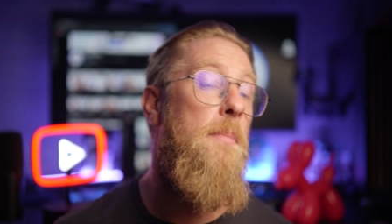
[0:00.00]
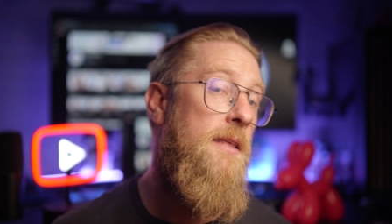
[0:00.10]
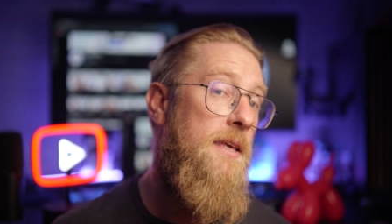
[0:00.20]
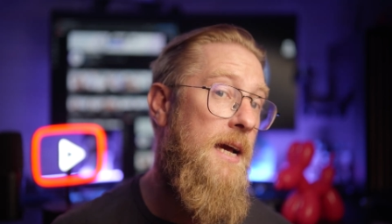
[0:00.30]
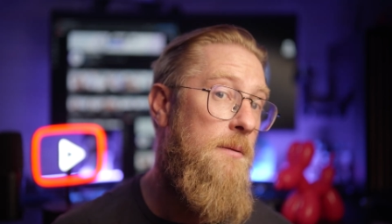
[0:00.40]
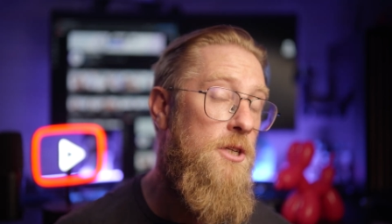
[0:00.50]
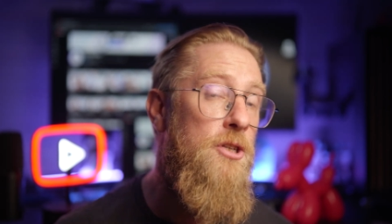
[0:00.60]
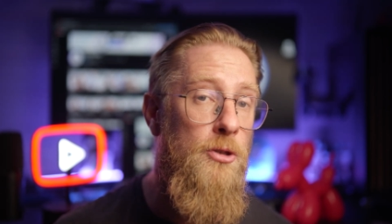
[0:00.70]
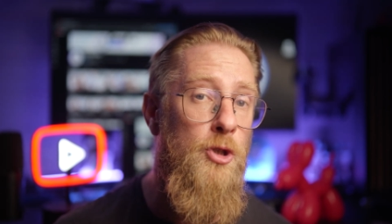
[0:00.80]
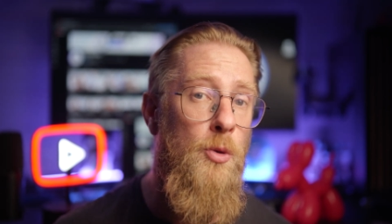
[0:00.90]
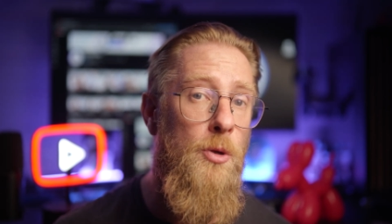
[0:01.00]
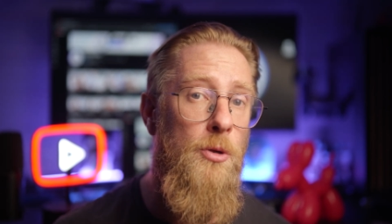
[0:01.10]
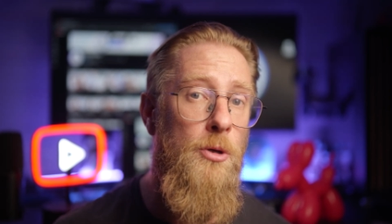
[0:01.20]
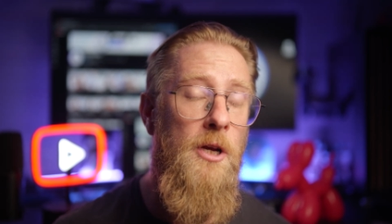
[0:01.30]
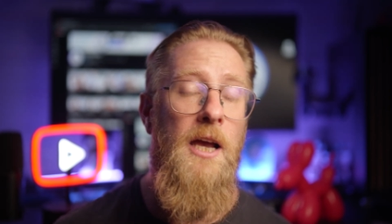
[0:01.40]
by the admission
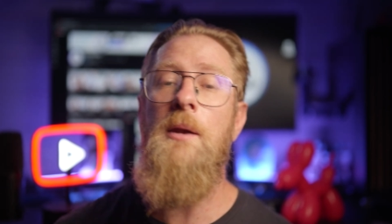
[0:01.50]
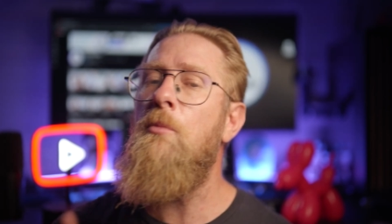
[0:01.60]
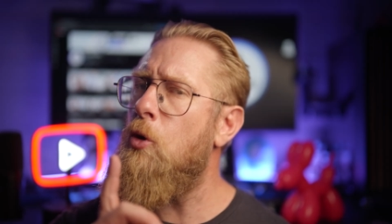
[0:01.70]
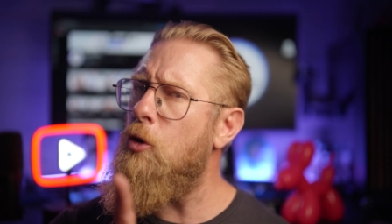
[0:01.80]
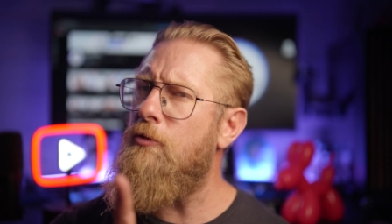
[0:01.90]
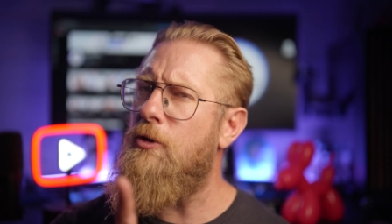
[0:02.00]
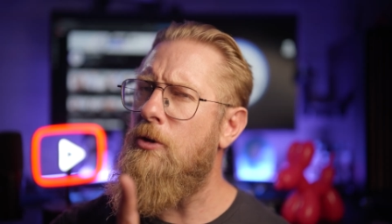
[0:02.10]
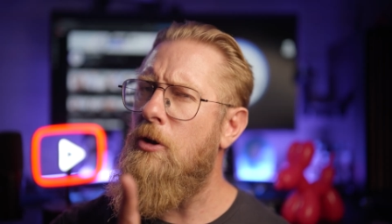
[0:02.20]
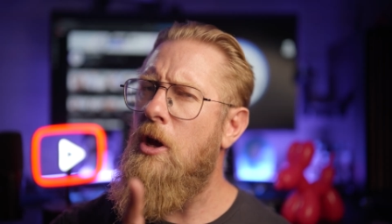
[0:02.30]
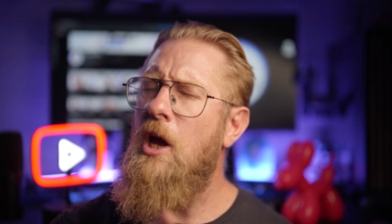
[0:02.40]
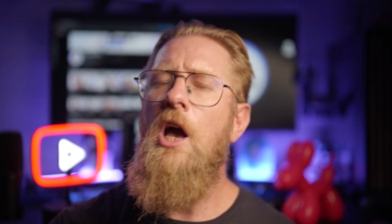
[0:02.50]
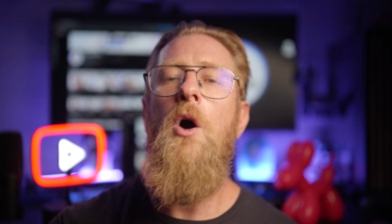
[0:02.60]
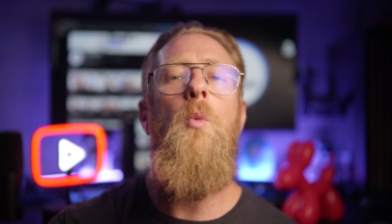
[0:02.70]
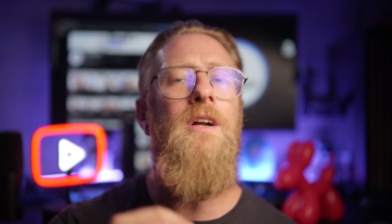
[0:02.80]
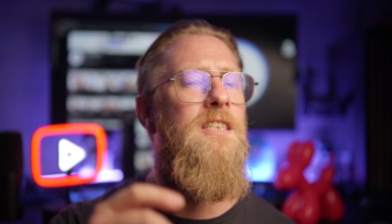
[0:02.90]
controller, and moreover,
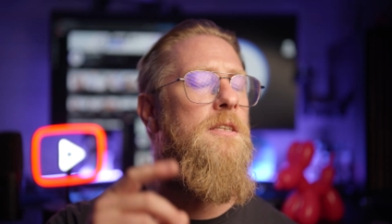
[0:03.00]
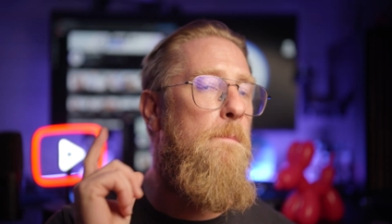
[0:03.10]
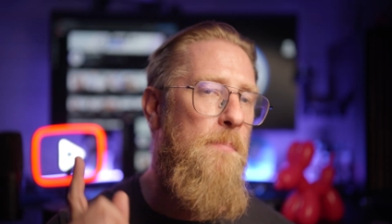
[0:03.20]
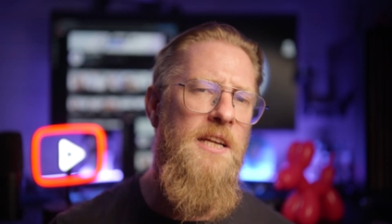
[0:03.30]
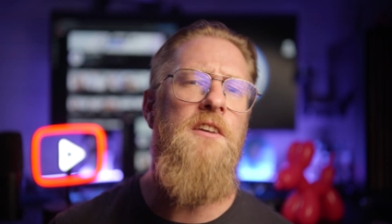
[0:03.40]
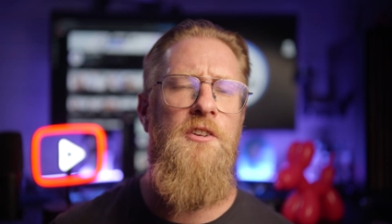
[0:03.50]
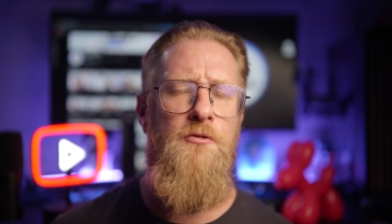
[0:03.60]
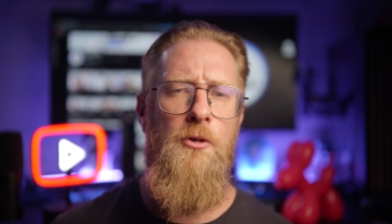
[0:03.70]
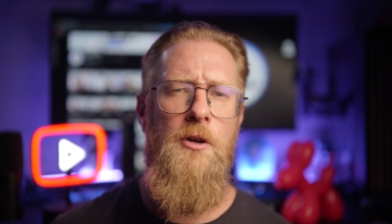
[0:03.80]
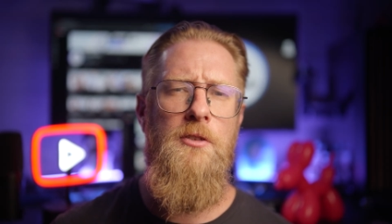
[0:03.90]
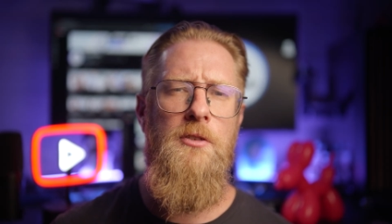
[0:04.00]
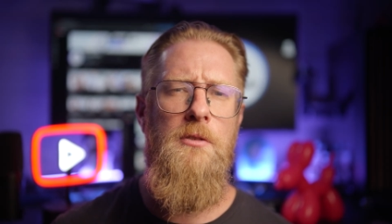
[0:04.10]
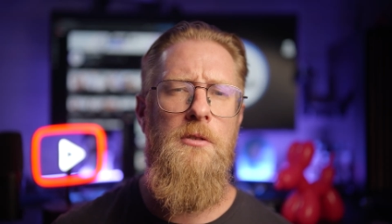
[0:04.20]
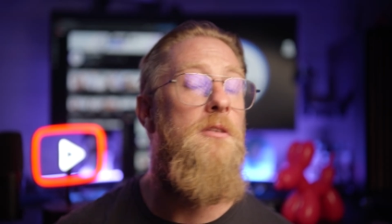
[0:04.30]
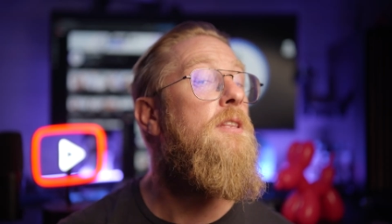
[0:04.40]
what's the benefit for us,
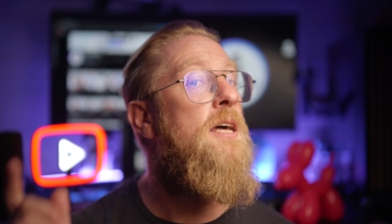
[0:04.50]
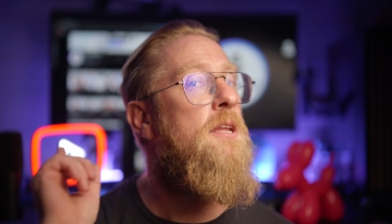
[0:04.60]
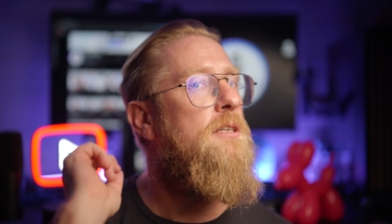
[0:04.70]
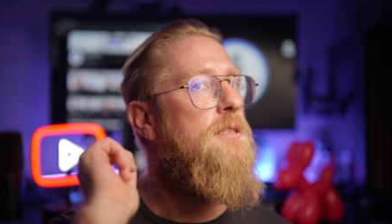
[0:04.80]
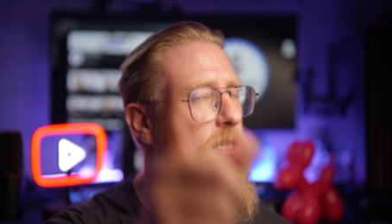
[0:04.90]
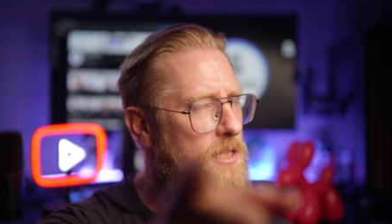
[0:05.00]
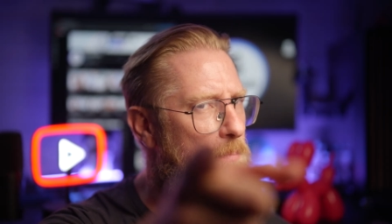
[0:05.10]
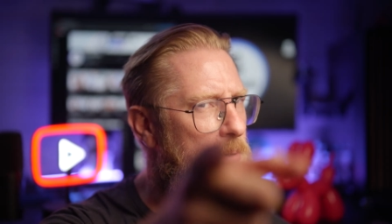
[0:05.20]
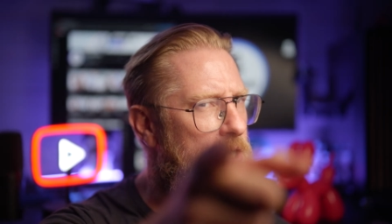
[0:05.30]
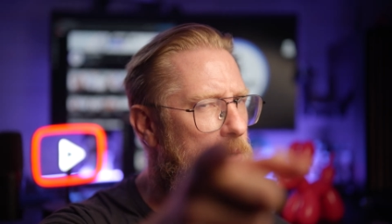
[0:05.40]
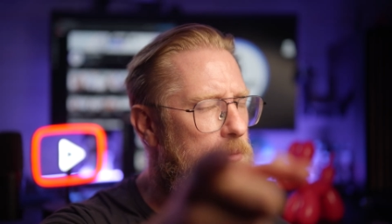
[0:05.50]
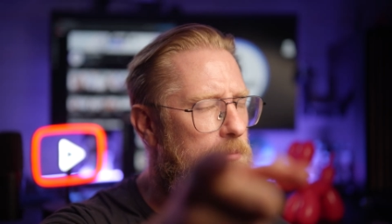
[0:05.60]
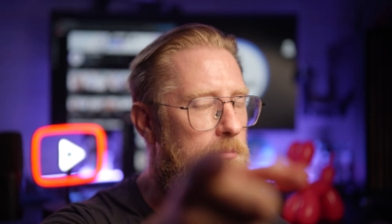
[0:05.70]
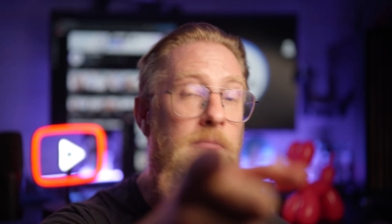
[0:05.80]
then this episode